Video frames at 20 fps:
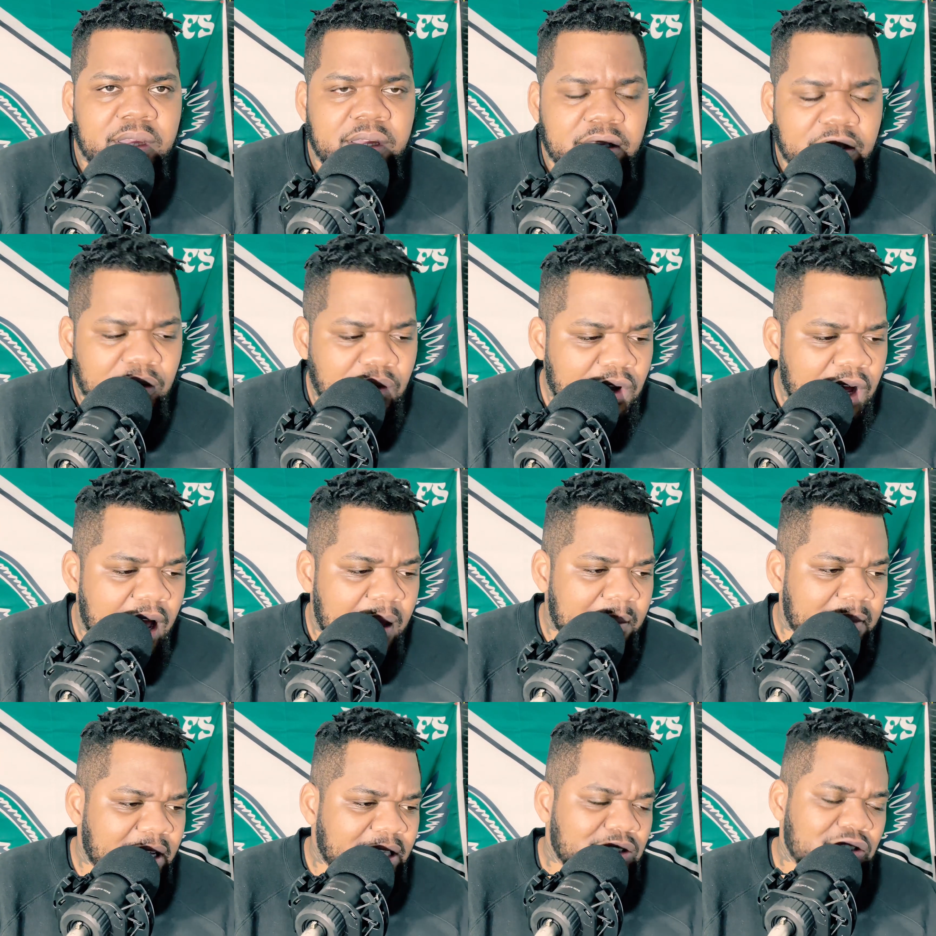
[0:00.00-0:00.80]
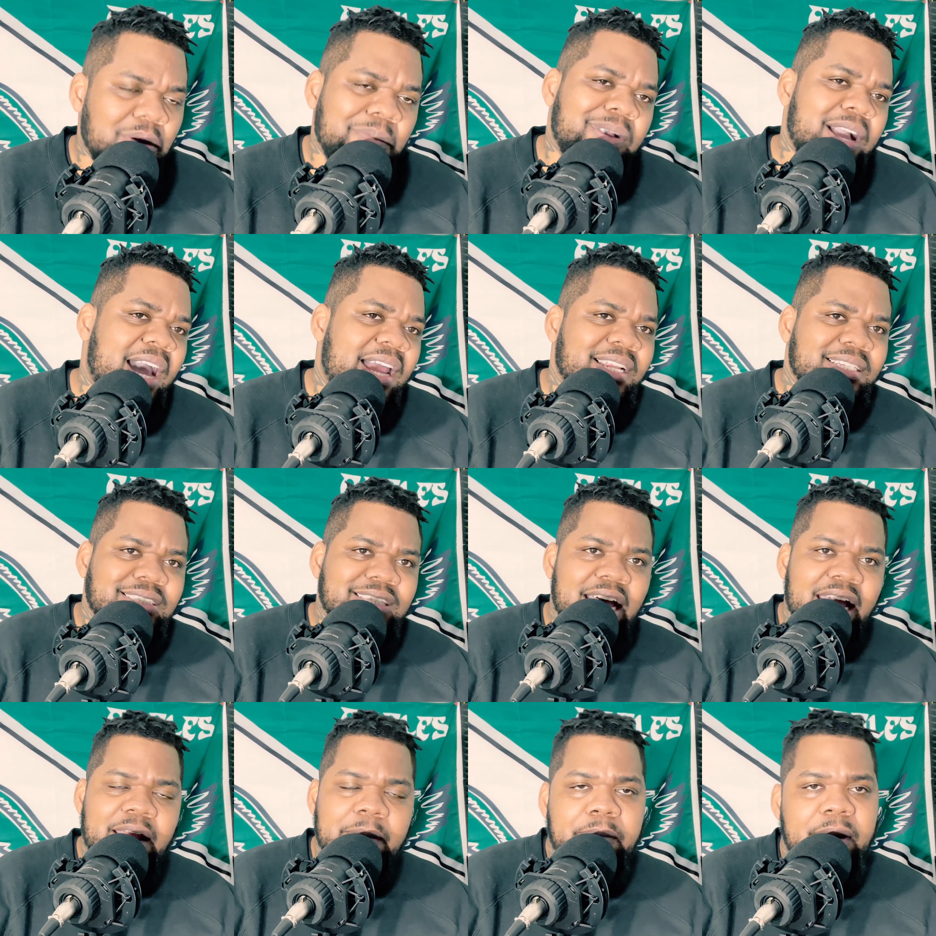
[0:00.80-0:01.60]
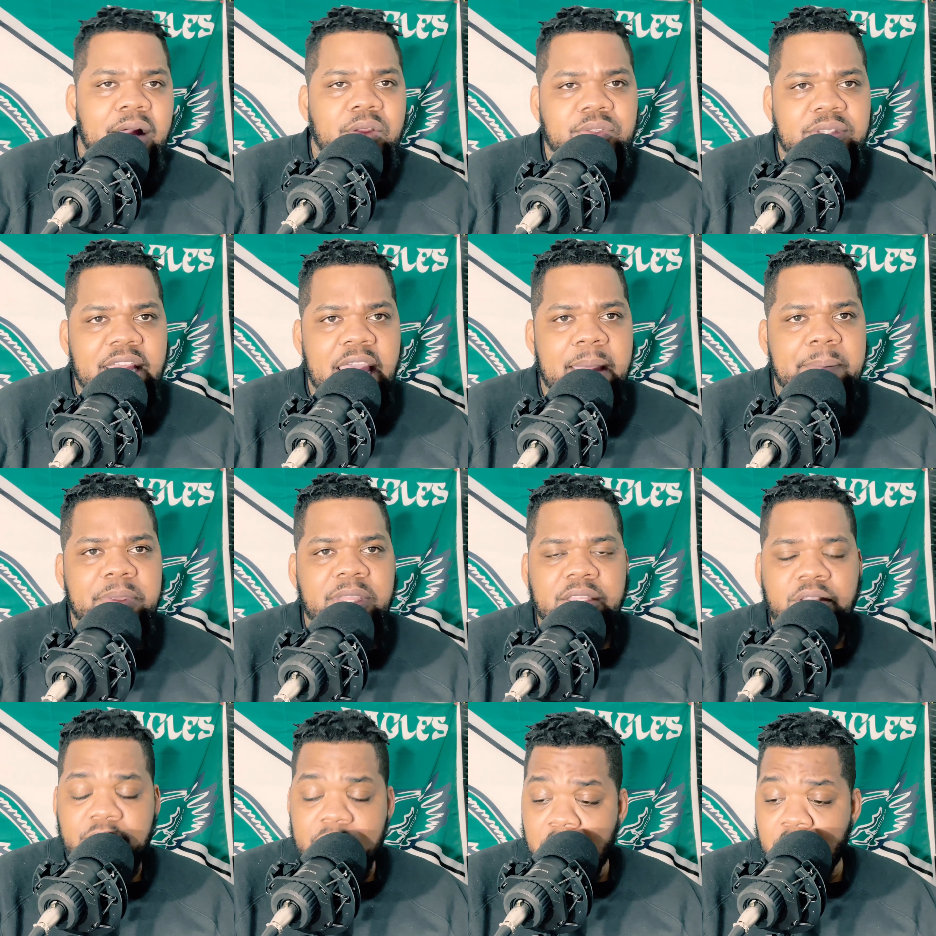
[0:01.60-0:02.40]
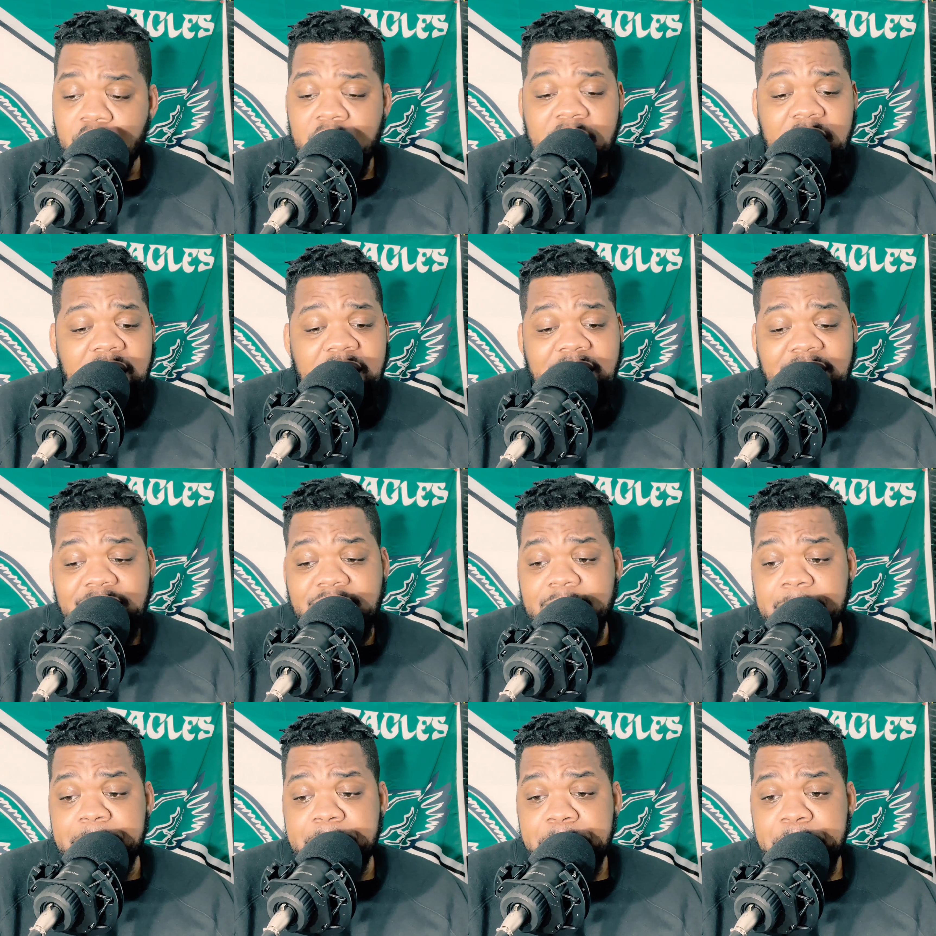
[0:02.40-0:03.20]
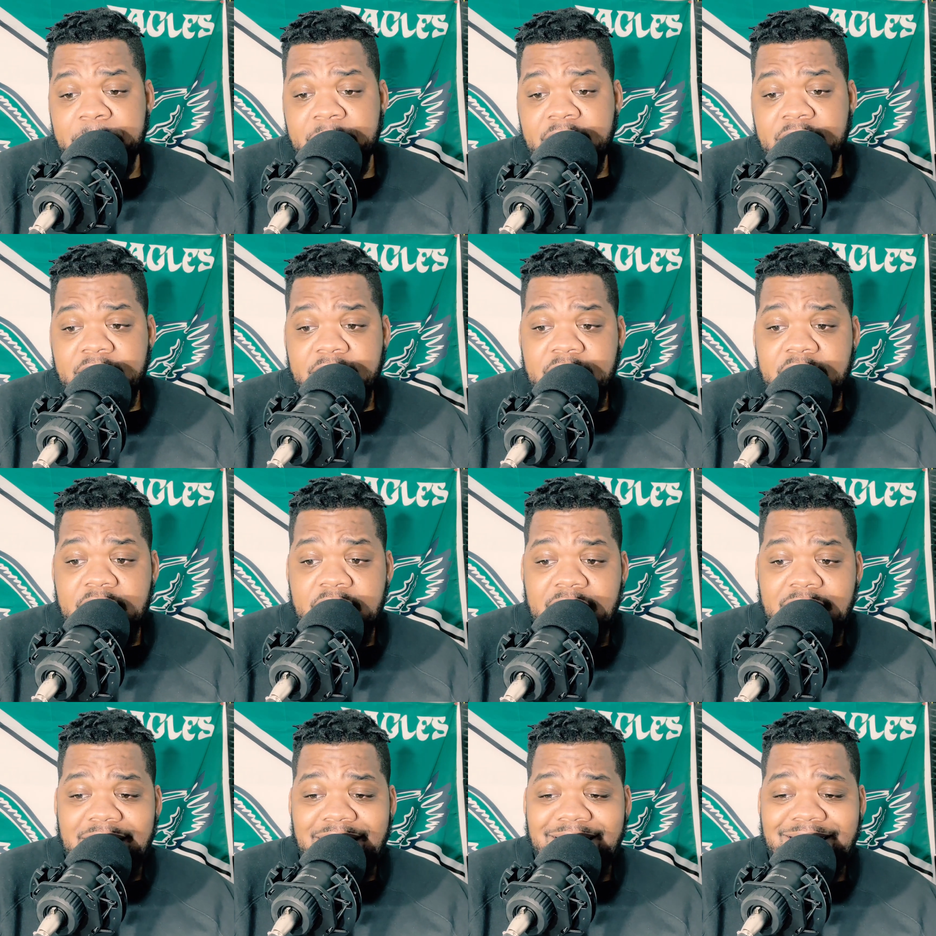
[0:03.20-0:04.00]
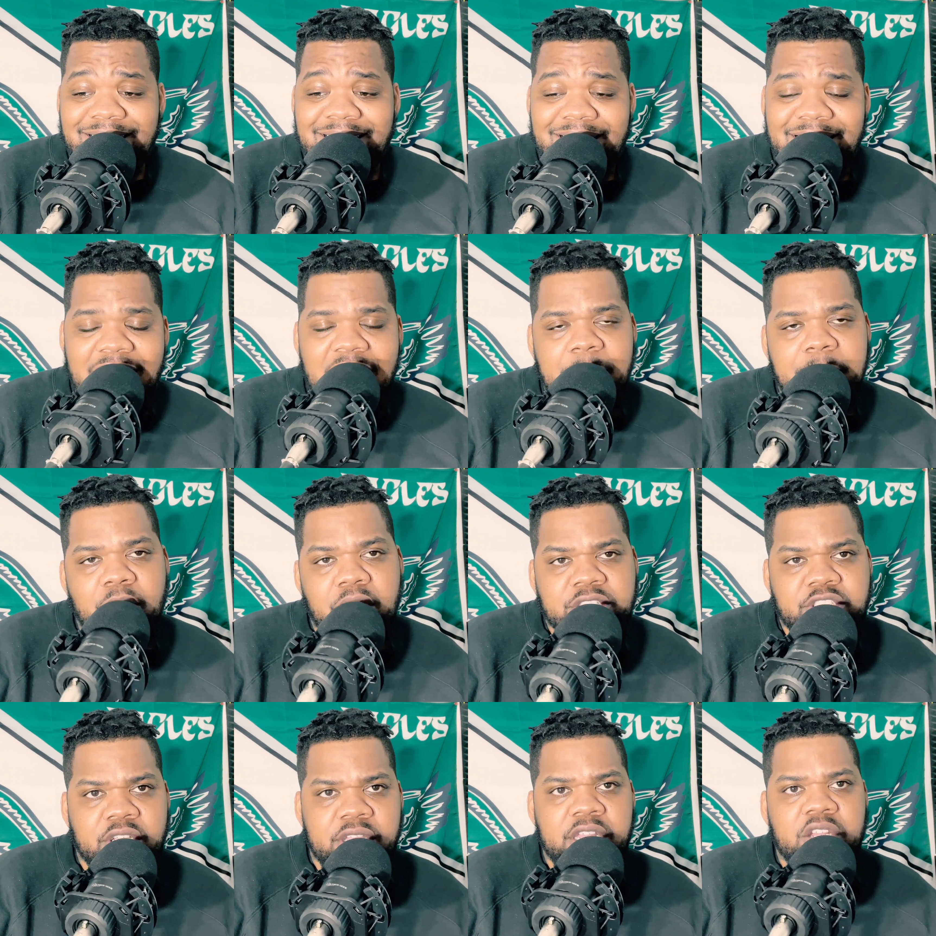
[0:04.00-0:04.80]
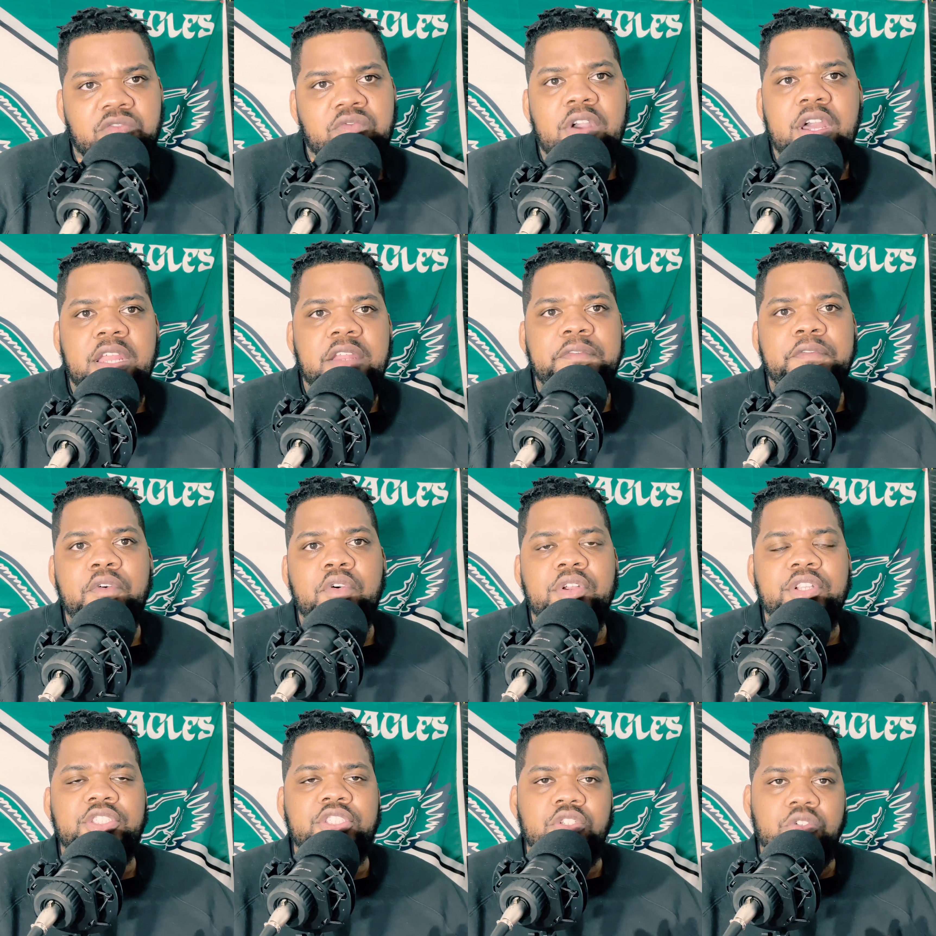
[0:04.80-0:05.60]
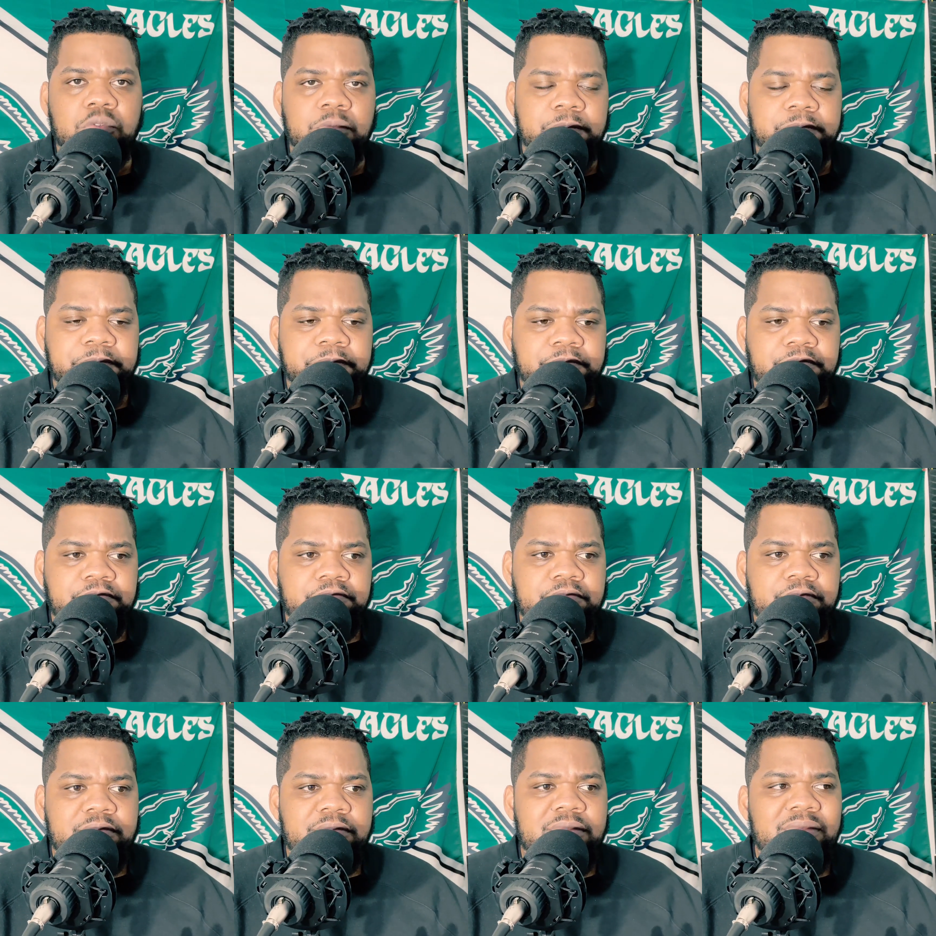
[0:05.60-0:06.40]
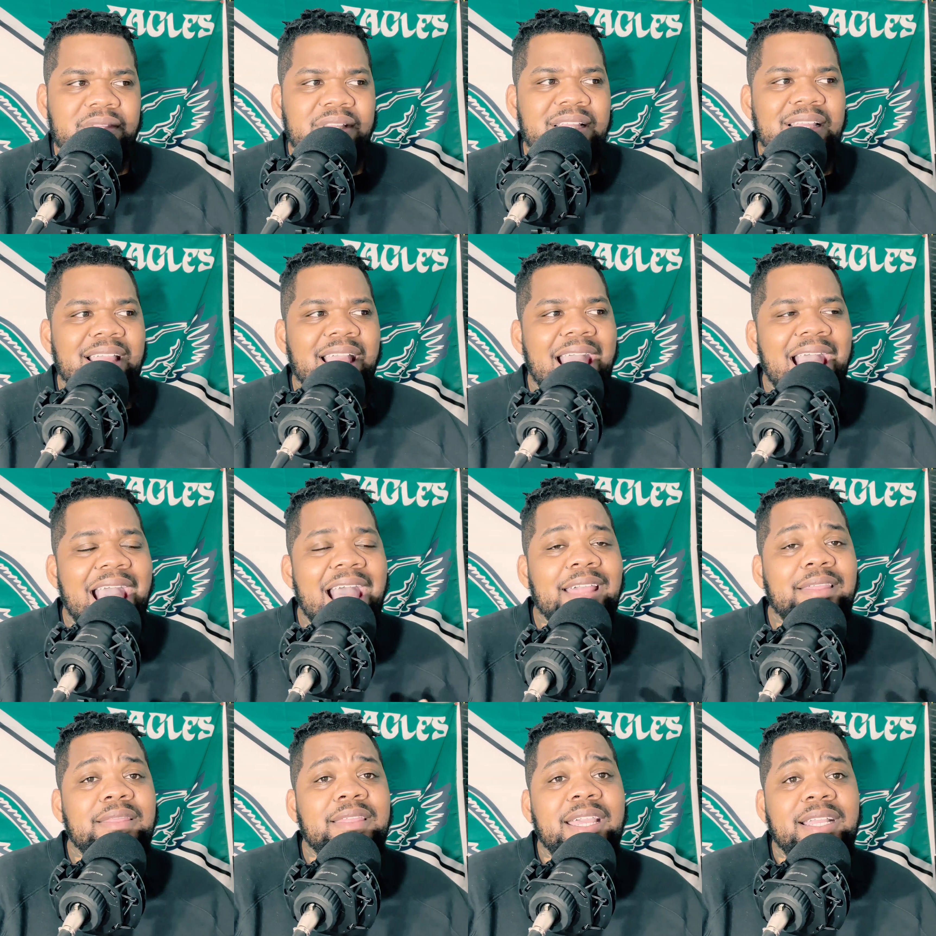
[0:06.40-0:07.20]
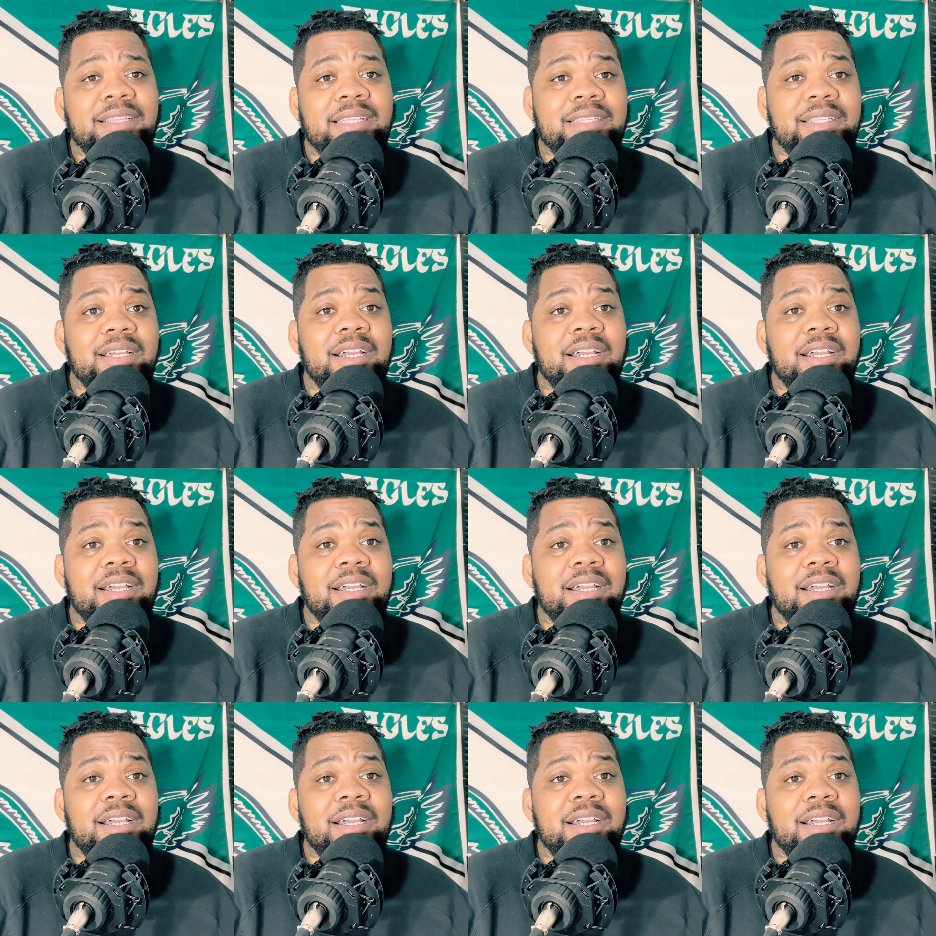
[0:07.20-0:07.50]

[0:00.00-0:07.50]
You know what I mean? So I'm kind of tight about that. But, you know, listen, the Cowboys are in the running for it, too. I think that